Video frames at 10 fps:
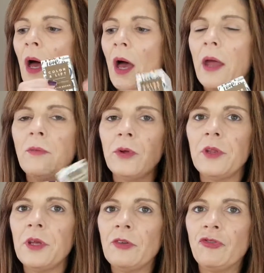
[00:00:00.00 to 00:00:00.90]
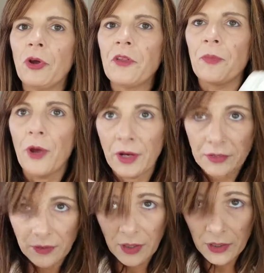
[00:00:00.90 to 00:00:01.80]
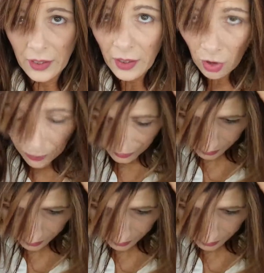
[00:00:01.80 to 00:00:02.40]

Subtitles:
I really enjoy this product. It helps.